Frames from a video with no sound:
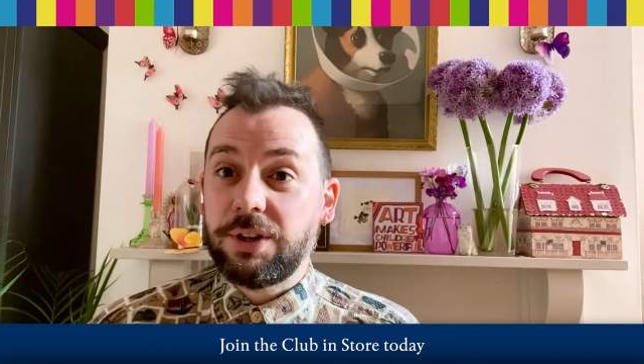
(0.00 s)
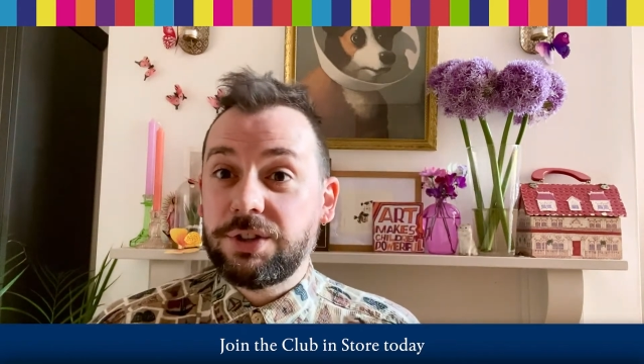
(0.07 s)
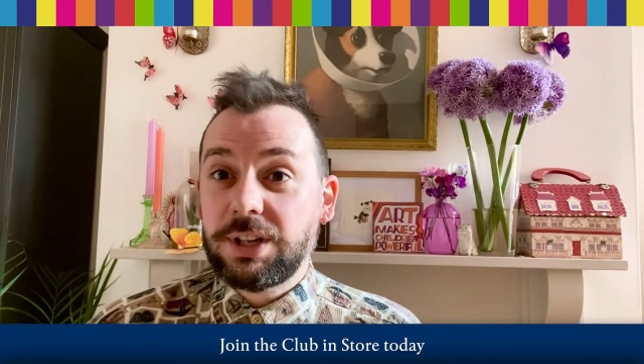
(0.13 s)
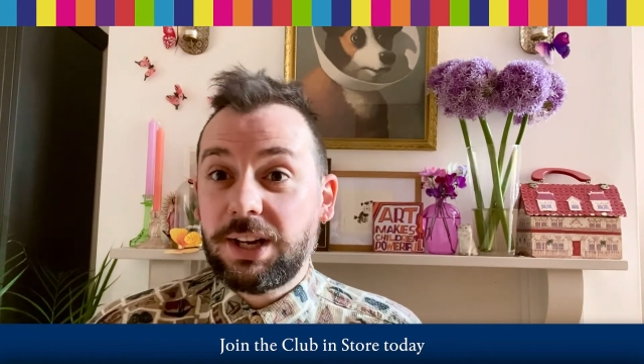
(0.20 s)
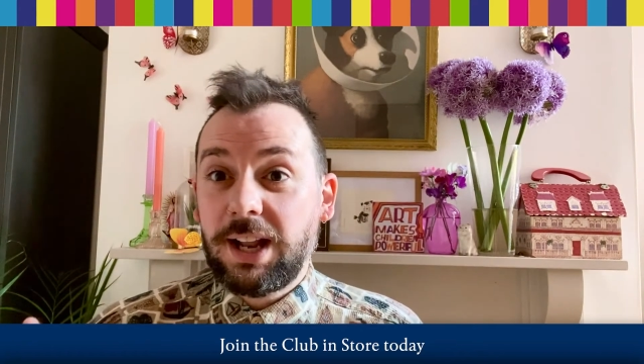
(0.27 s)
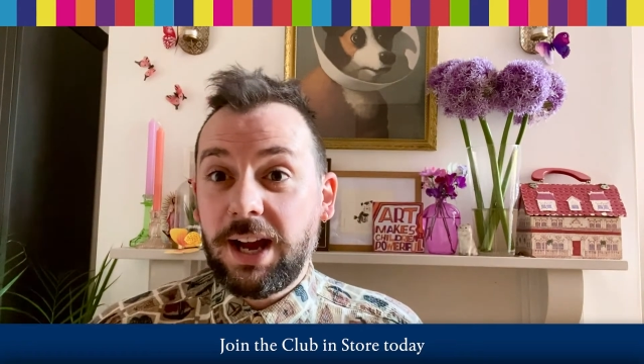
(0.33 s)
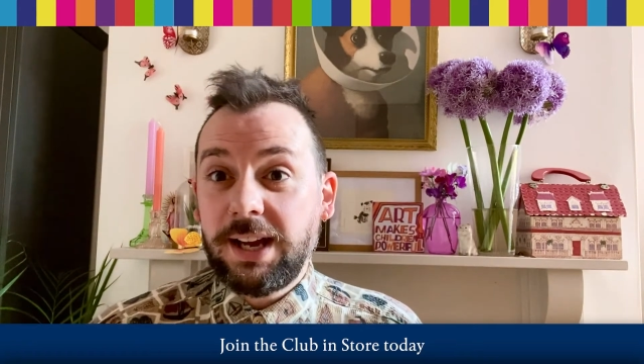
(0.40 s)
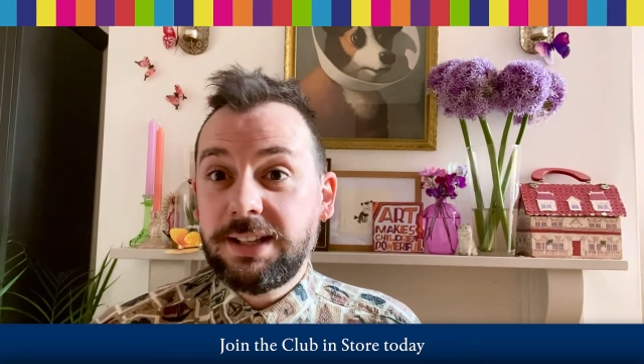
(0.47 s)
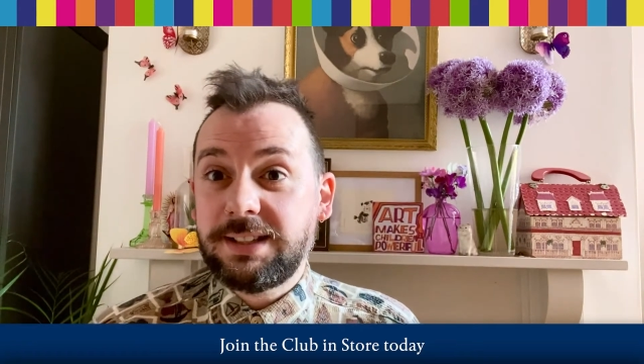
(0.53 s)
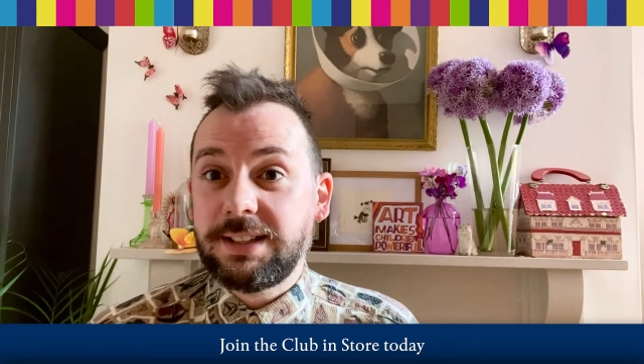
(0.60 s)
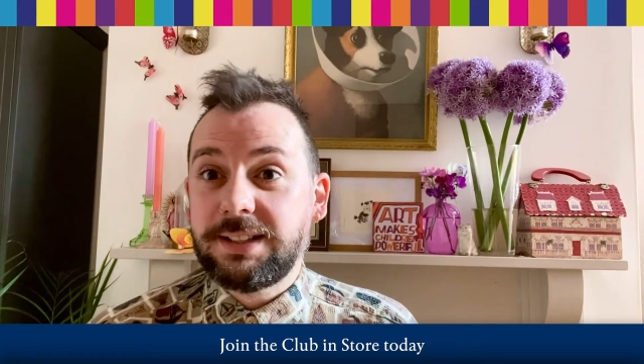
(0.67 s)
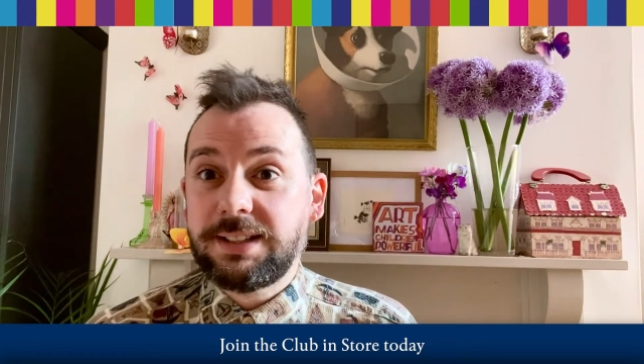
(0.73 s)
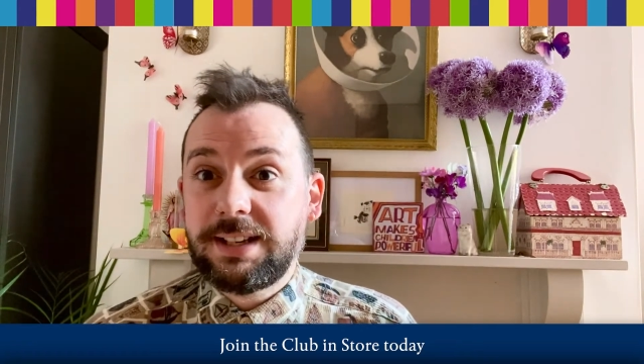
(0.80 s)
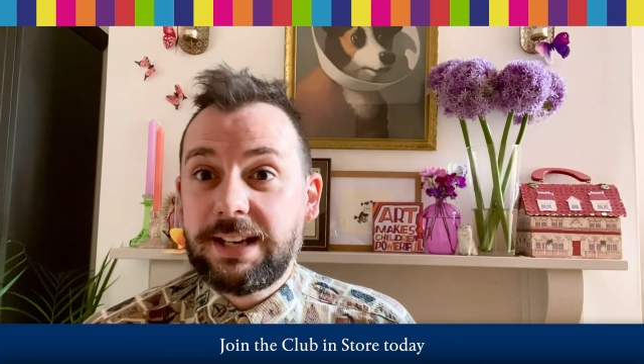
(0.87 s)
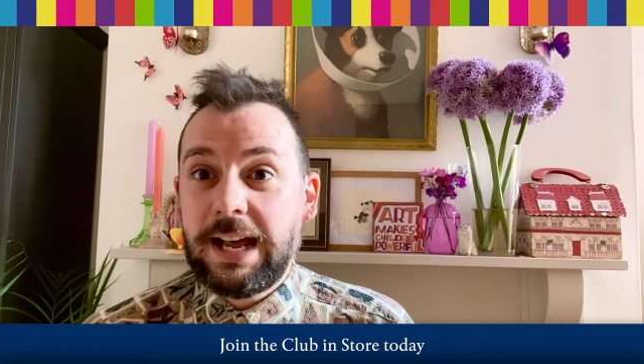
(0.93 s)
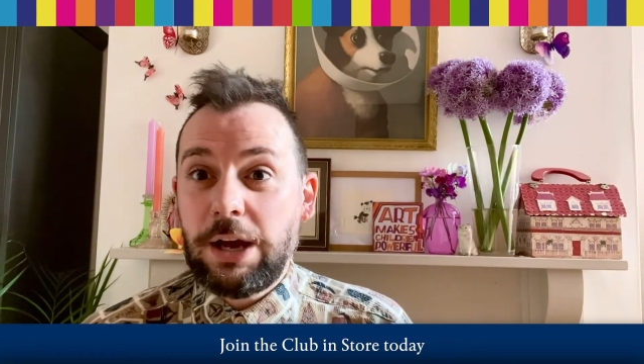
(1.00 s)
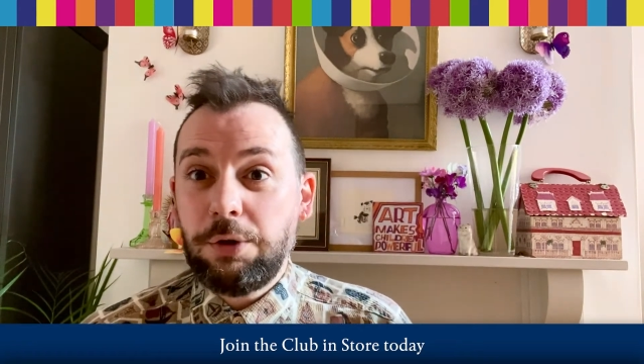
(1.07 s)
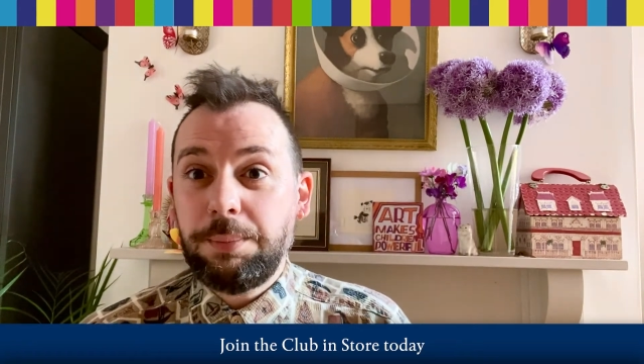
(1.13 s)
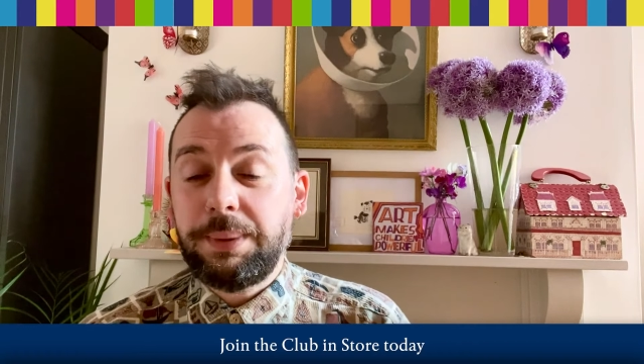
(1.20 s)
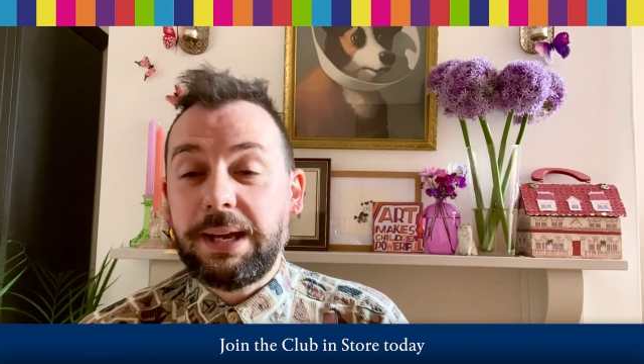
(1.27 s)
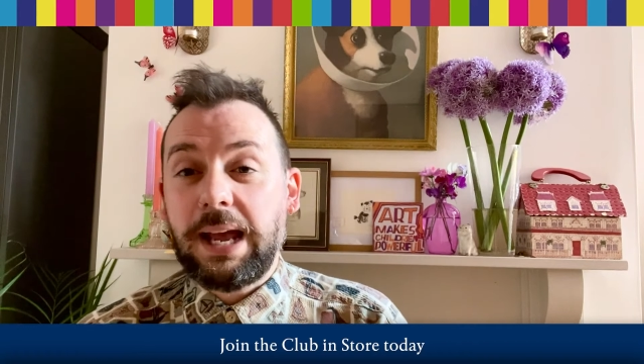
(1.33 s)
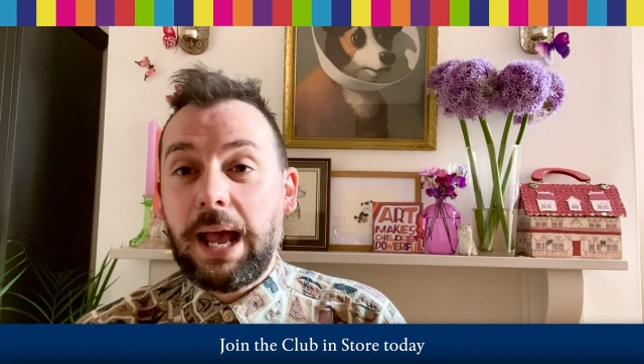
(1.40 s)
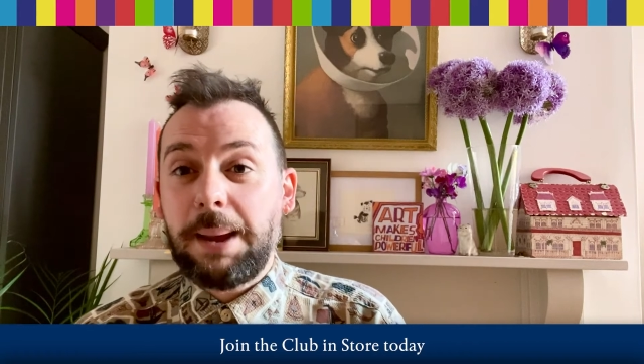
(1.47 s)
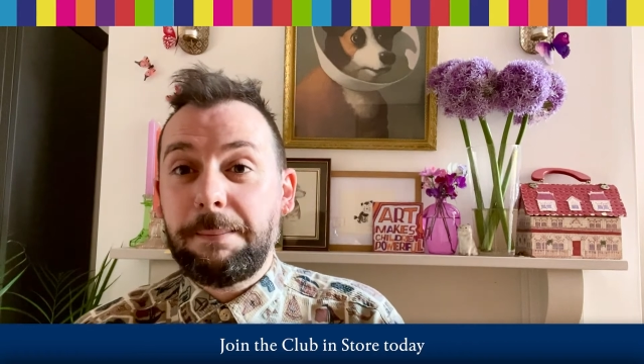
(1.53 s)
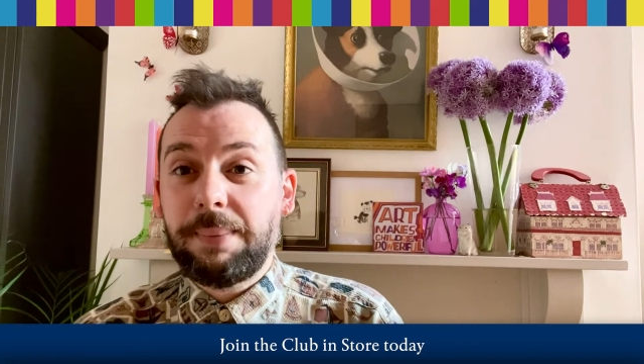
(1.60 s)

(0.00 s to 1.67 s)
delighted to now be a